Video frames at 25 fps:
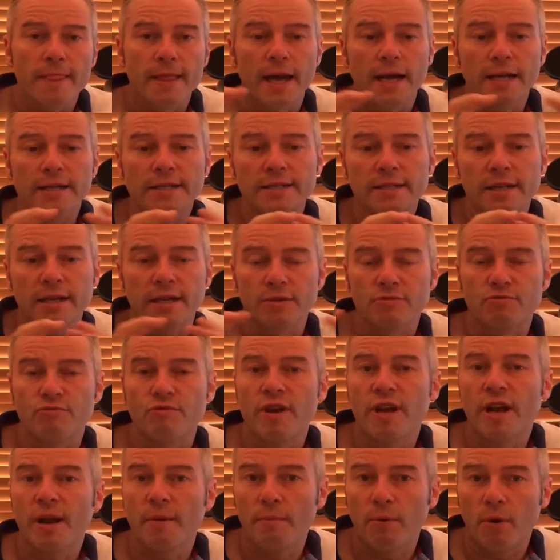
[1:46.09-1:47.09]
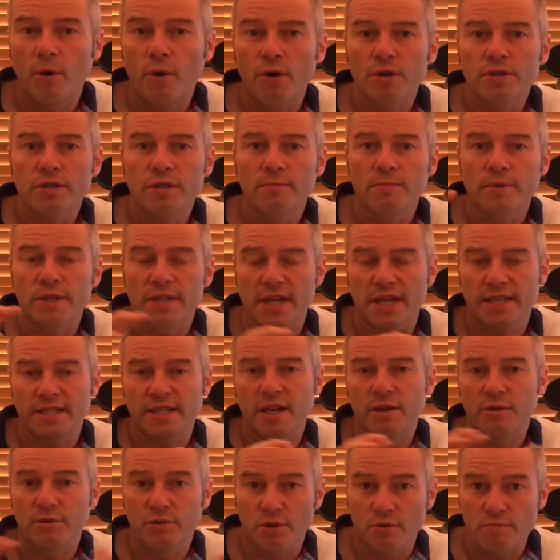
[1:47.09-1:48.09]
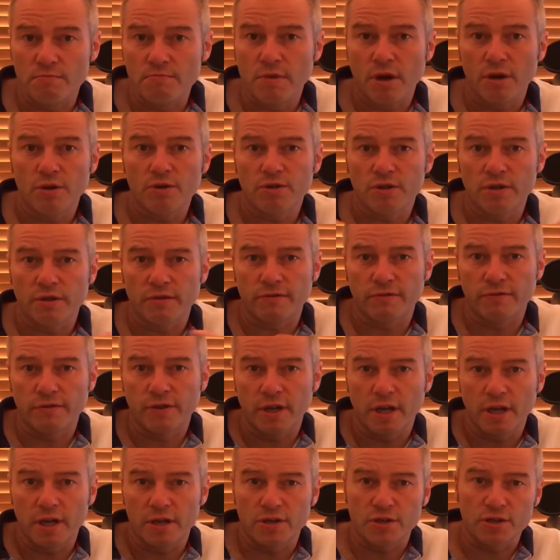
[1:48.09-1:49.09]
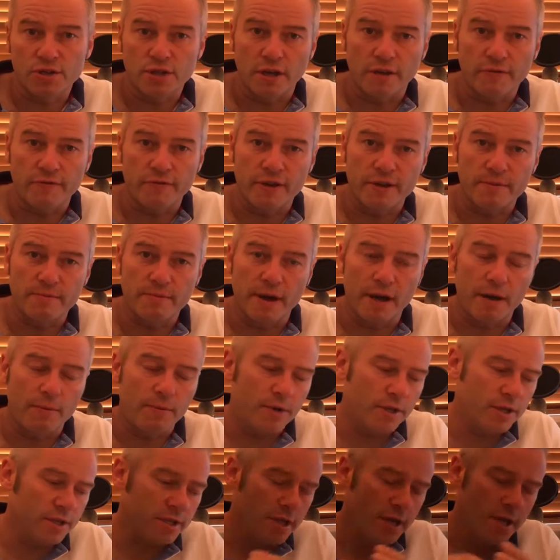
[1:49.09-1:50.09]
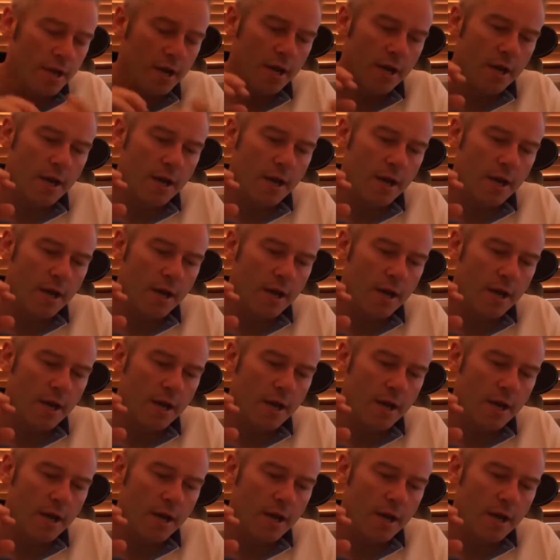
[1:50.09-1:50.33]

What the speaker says: That's really important because that's how you'll do most of your stuff in PowerPoint.